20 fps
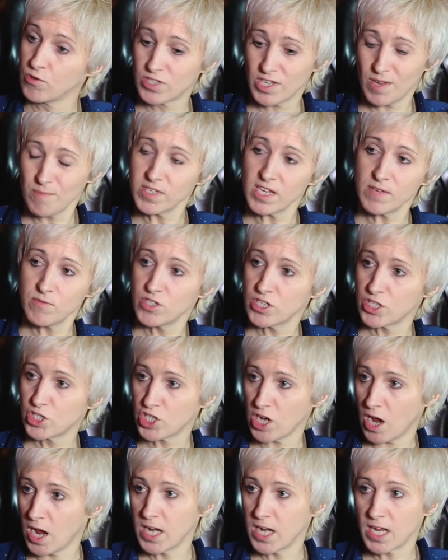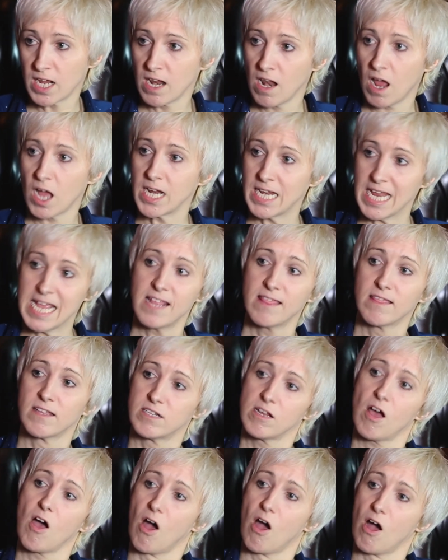Sometimes just shining a light in the
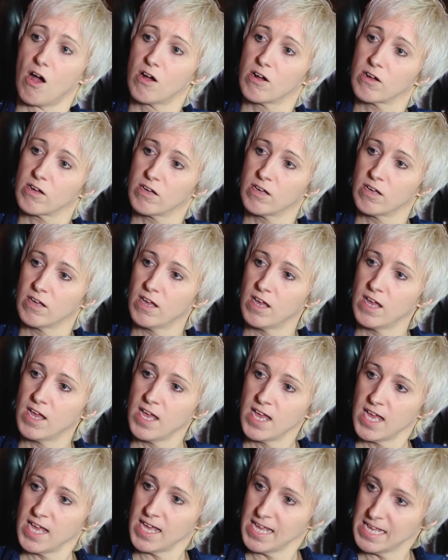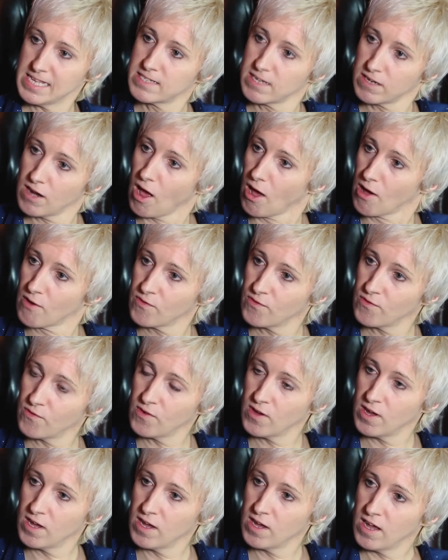dark is enough.